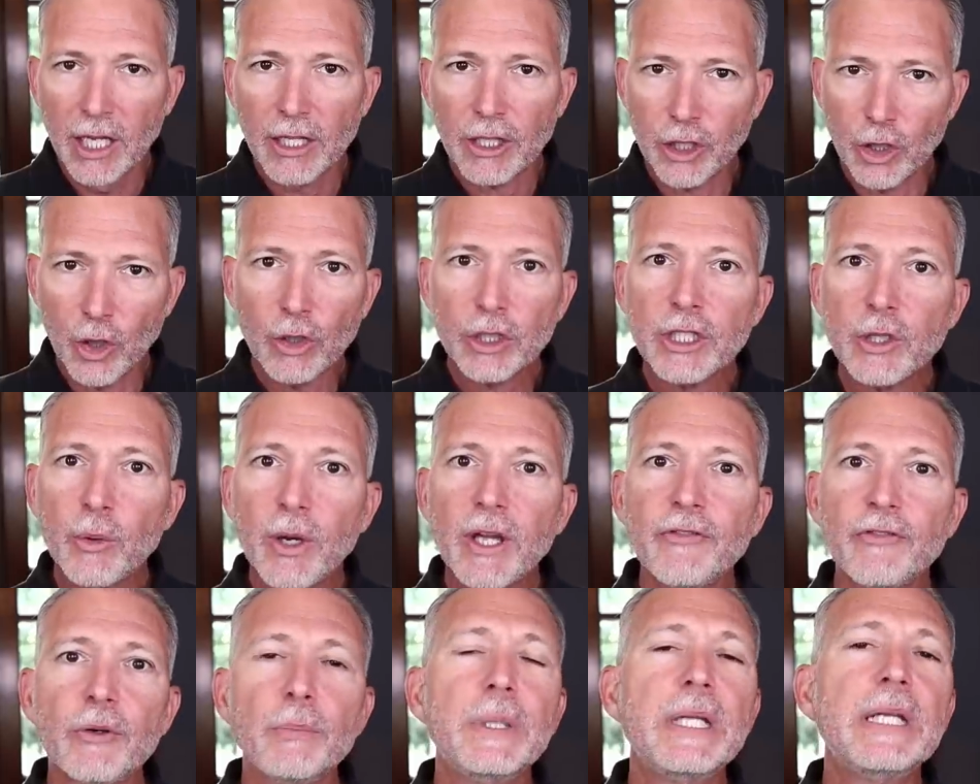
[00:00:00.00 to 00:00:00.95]
The only way
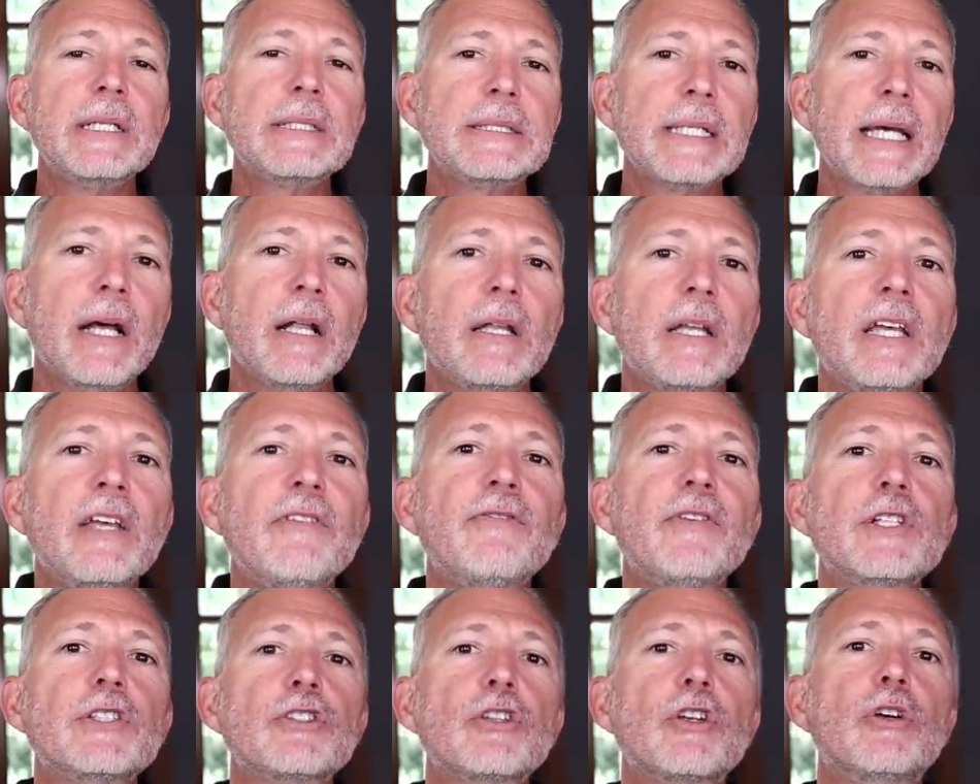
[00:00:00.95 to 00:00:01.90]
for me to tell if
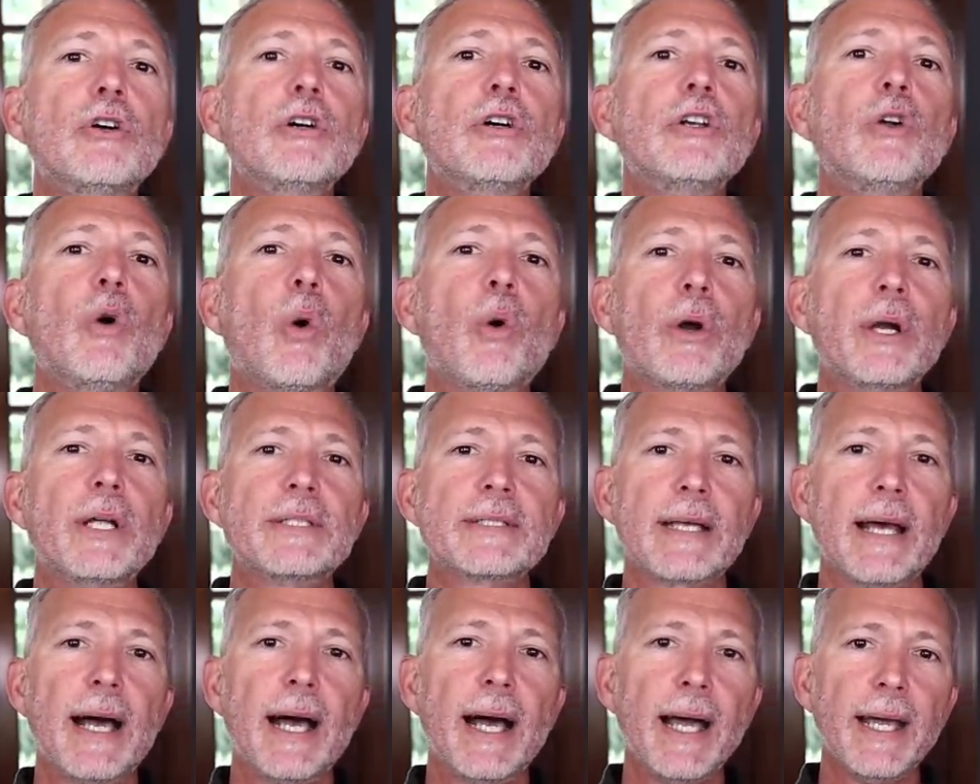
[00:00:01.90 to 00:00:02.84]
it's good or it's
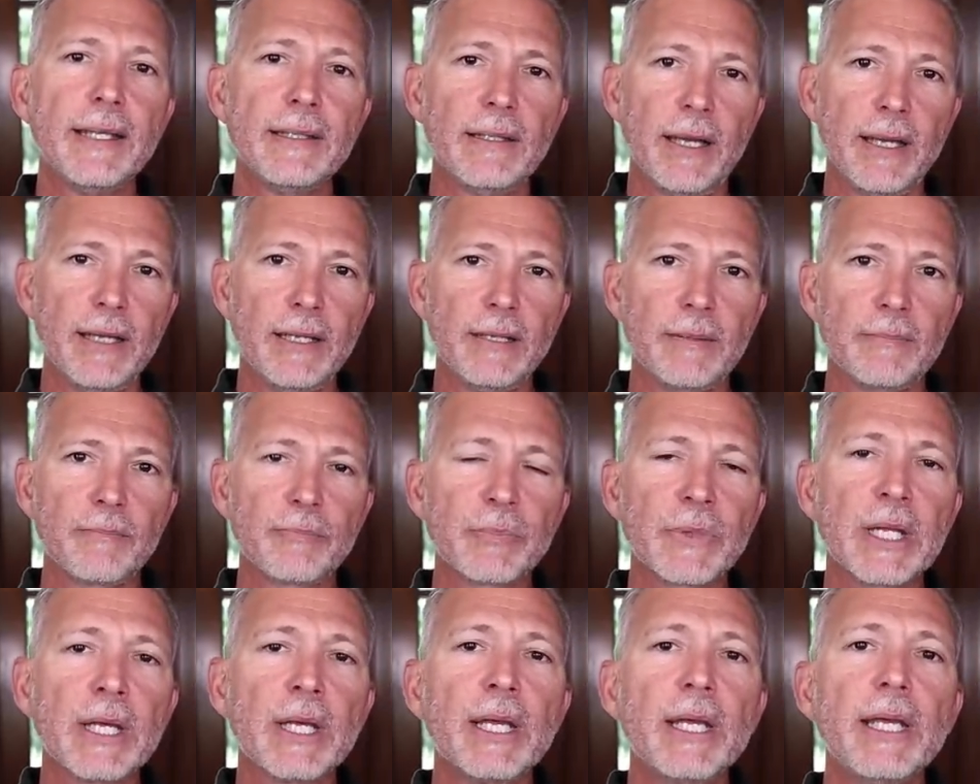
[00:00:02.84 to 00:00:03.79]
a highlight
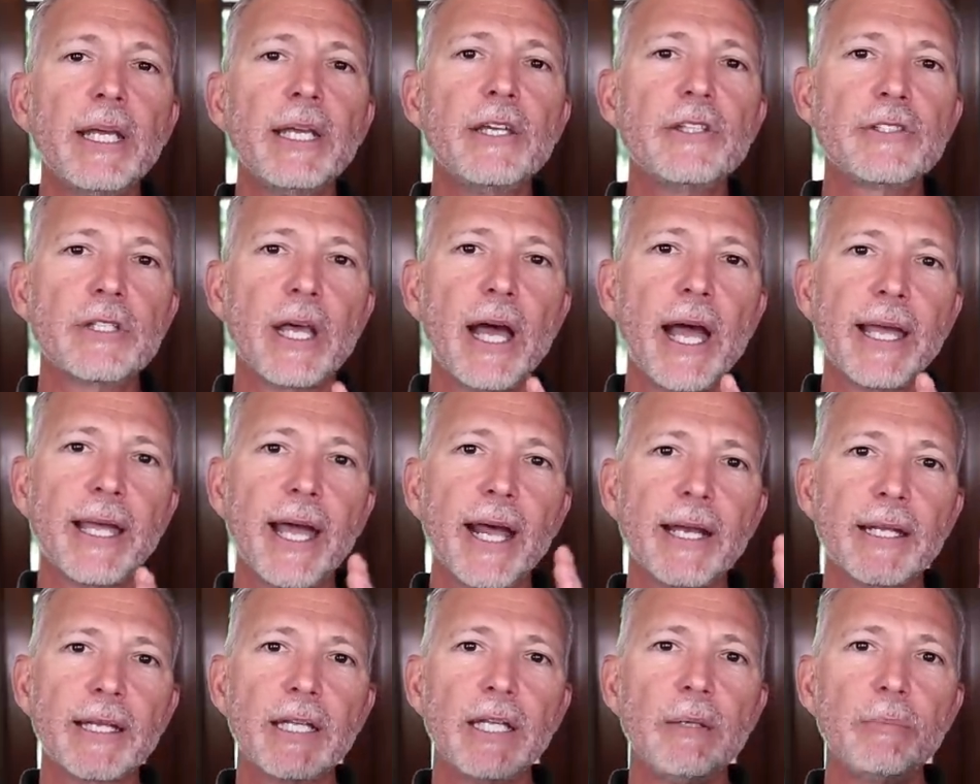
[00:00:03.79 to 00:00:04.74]
is I got
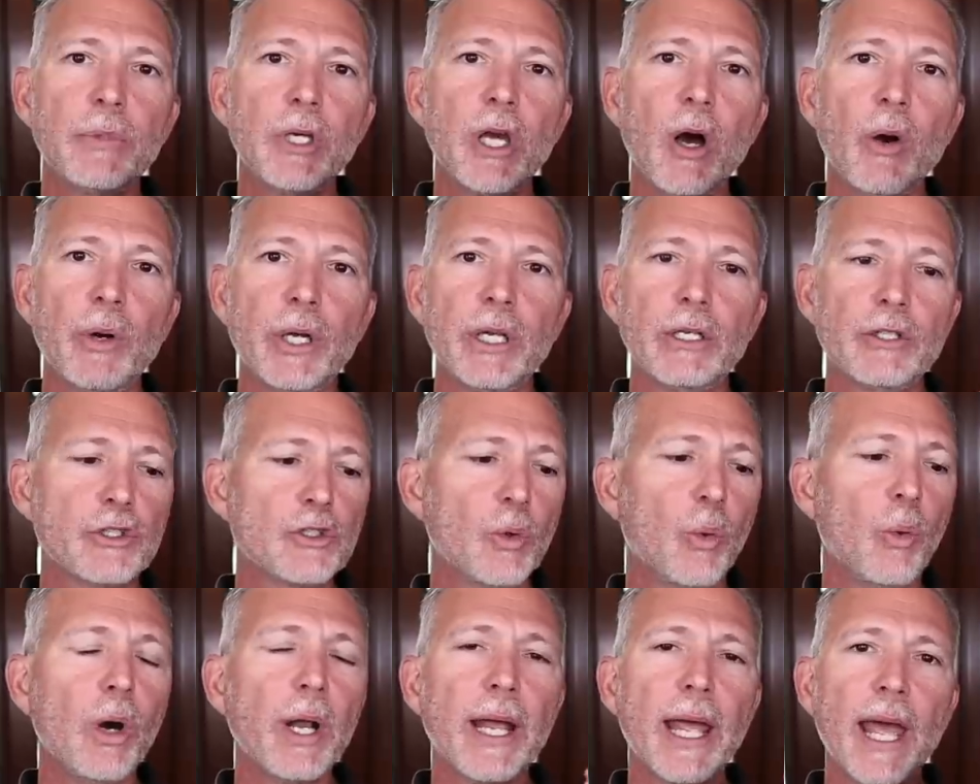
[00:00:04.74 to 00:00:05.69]
to keep going. So
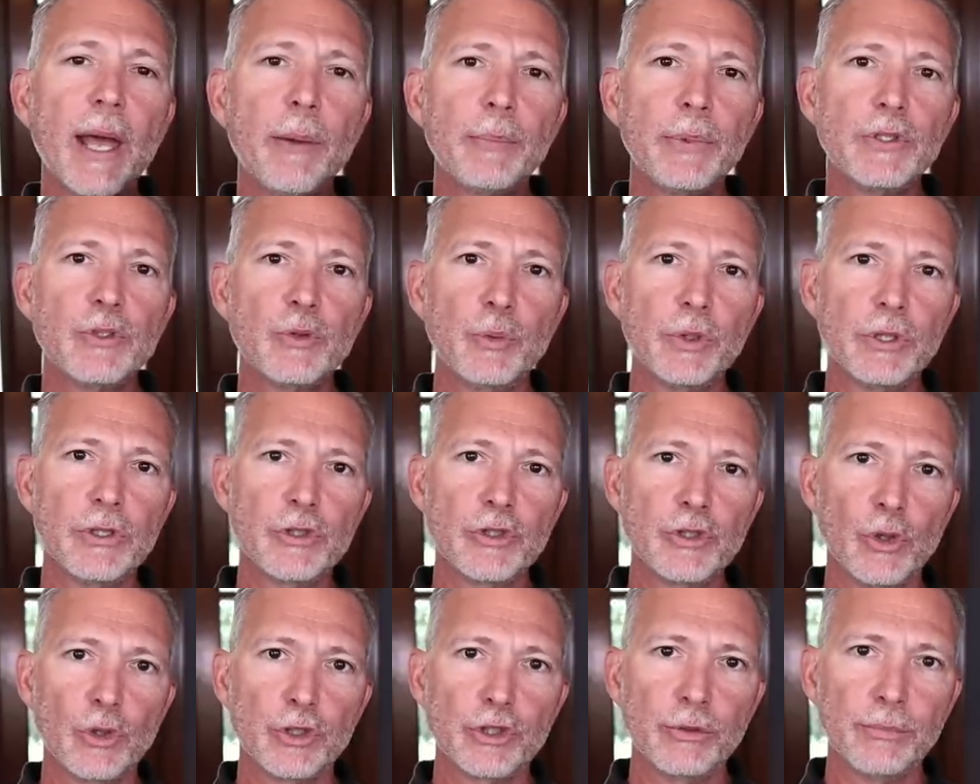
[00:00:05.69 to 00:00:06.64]
what happens with the
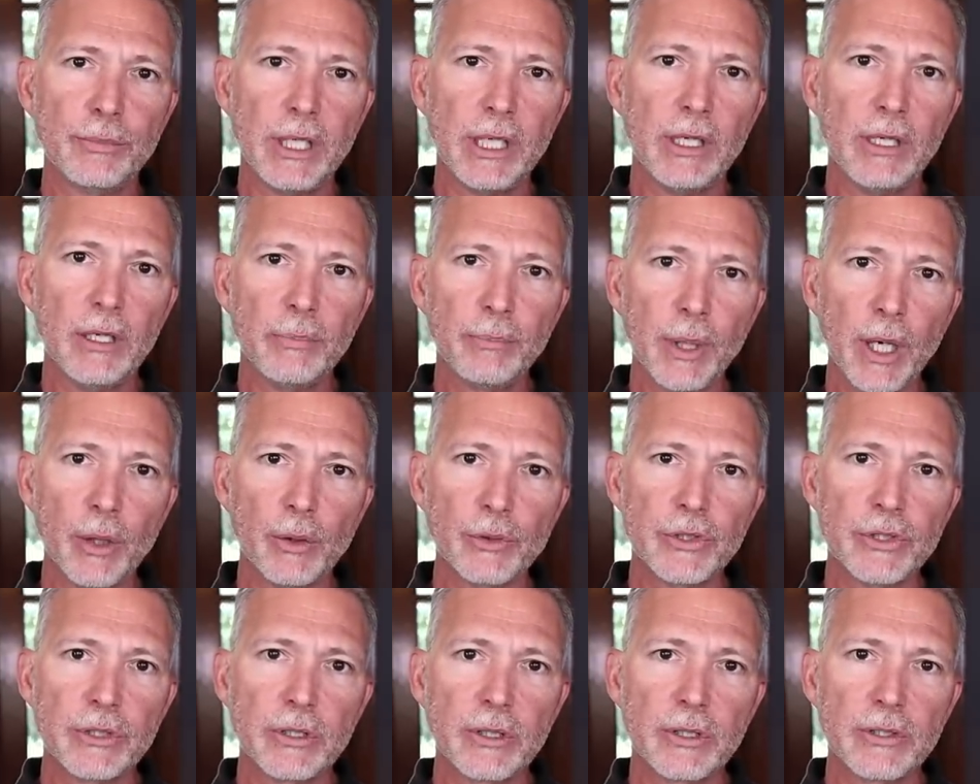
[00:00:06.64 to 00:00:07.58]
social media
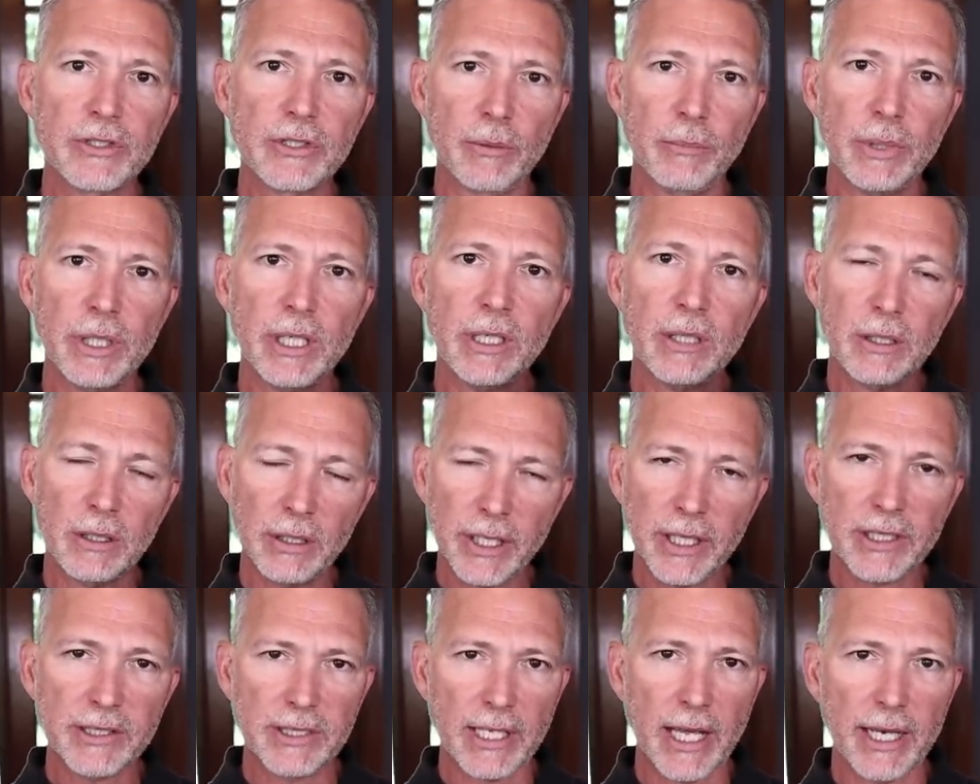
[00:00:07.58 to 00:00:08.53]
post? Somebody
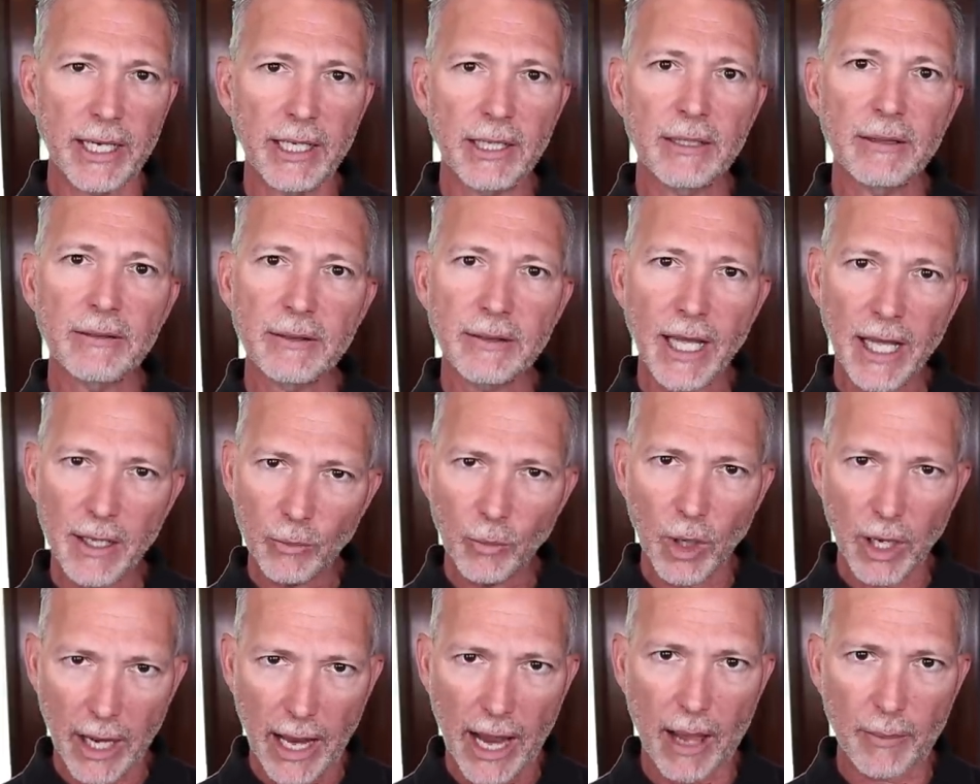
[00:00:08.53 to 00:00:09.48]
clicks on it. Then
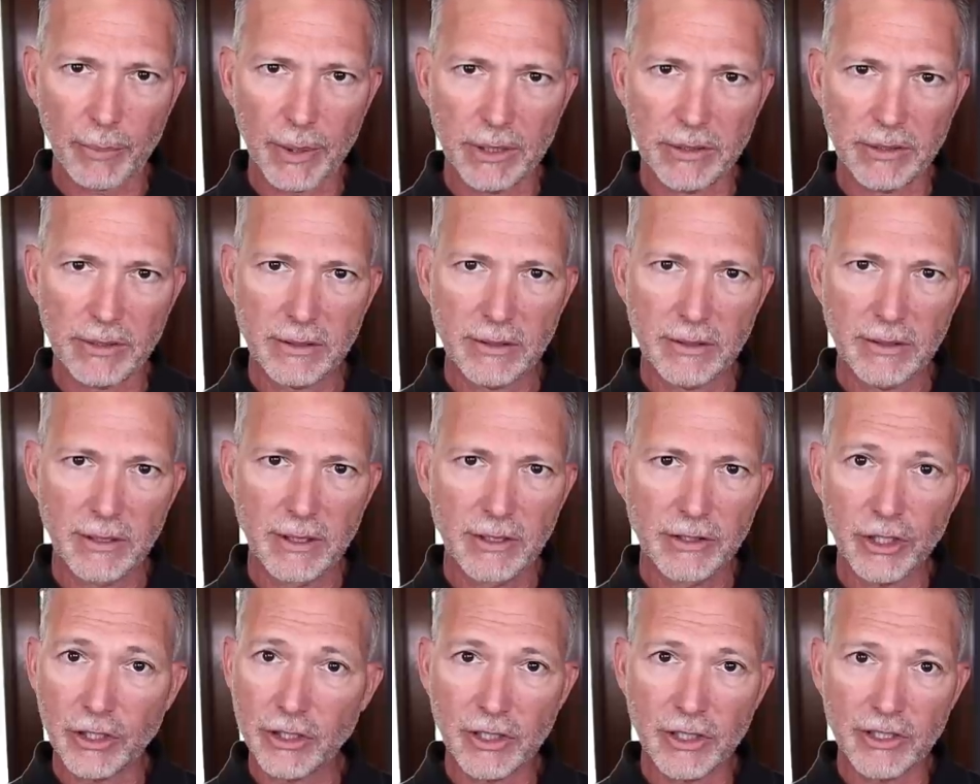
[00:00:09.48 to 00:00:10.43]
what happens?
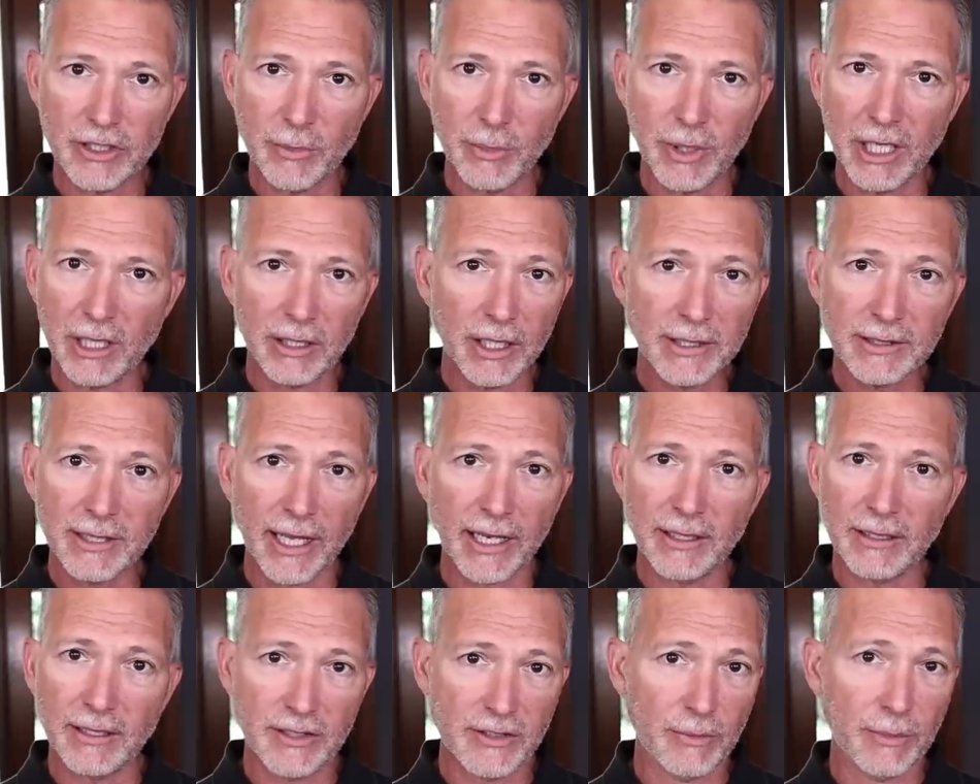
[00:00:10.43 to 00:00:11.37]
Just because somebody clicked on
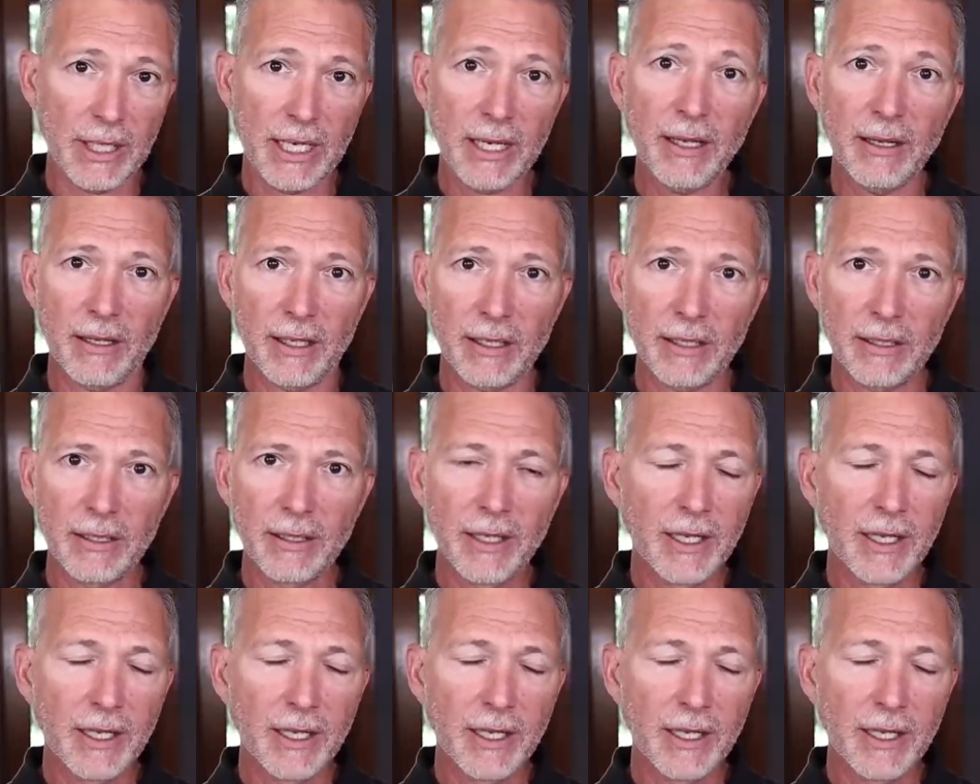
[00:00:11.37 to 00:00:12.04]
it doesn't mean anything.